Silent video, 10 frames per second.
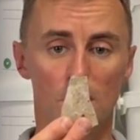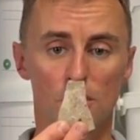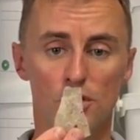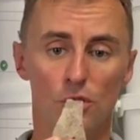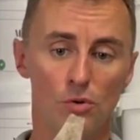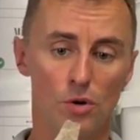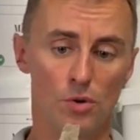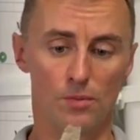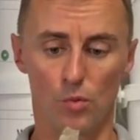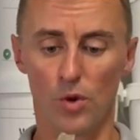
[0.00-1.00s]
So
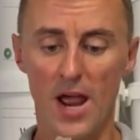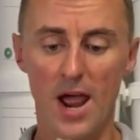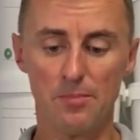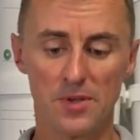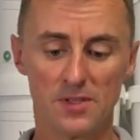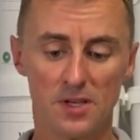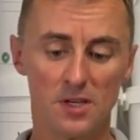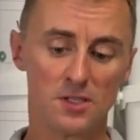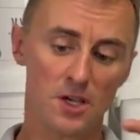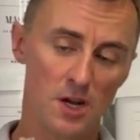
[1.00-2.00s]
what happens
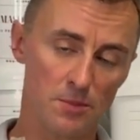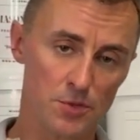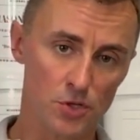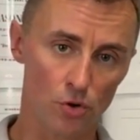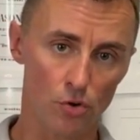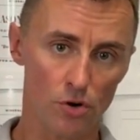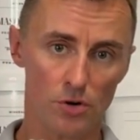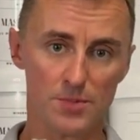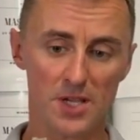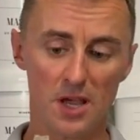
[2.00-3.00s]
is it
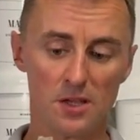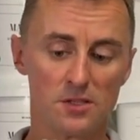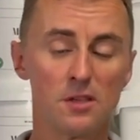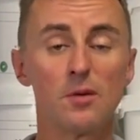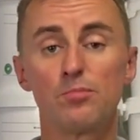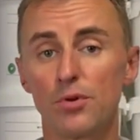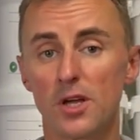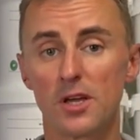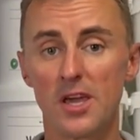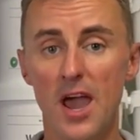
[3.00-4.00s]
absorbs into the
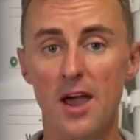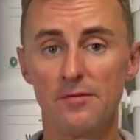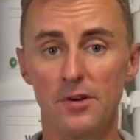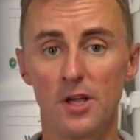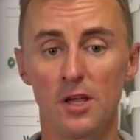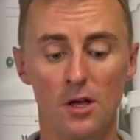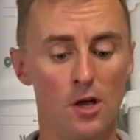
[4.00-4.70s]
brick cavity